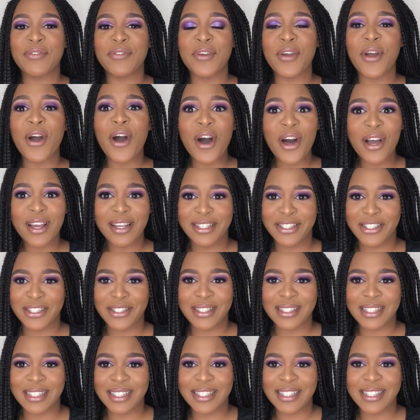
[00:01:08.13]
you are
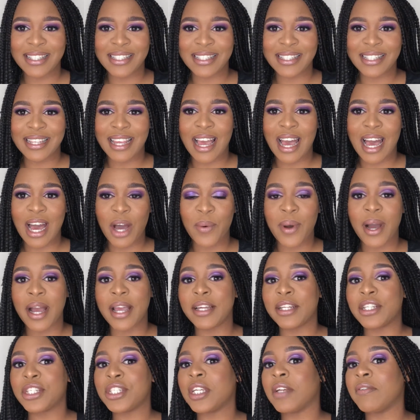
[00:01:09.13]
interested to see how I
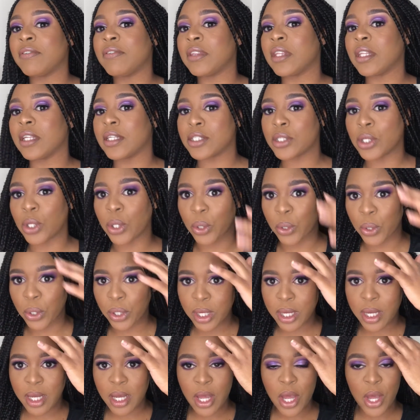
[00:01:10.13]
achieved this
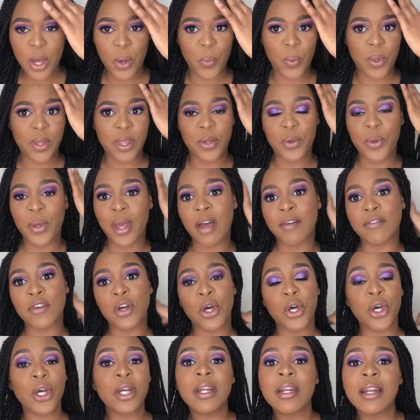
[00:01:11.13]
look, whether you have
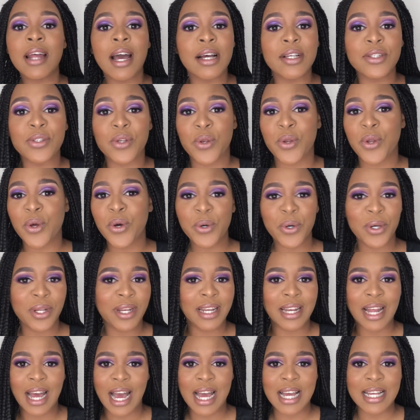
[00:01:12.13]
hooded eyes or no
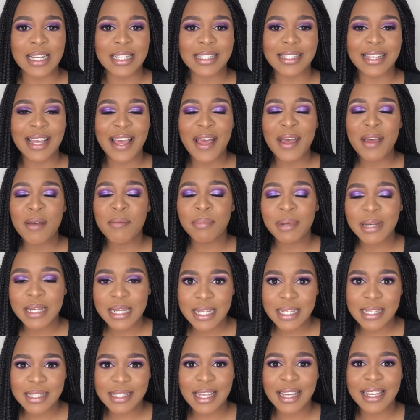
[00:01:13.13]
hooded eyes,
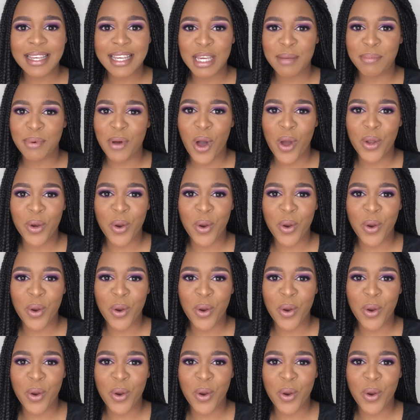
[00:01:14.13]
please keep on